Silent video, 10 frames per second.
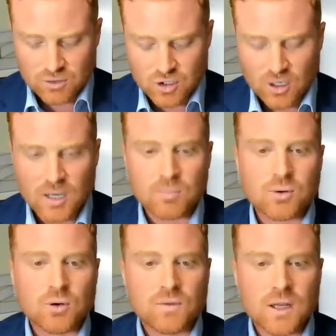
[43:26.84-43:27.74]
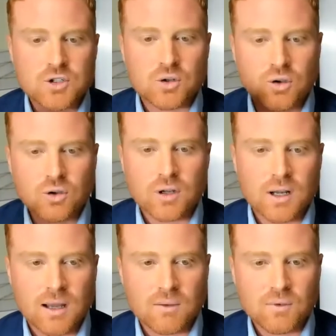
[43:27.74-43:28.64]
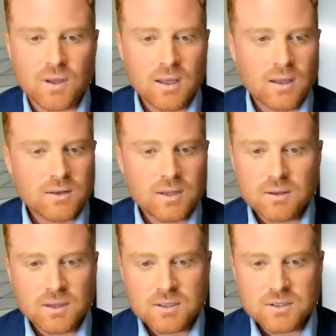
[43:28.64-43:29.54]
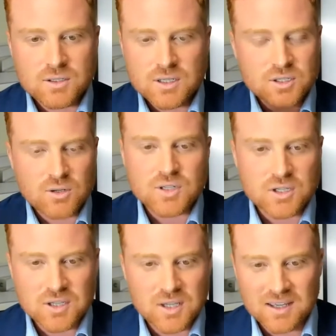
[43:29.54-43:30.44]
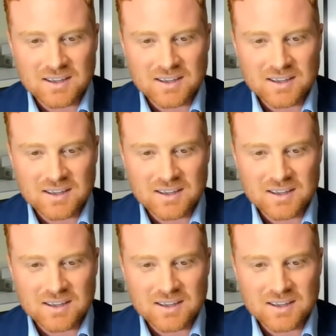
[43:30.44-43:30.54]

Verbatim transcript: uh, the next one is is you know trying to prove that you're good enough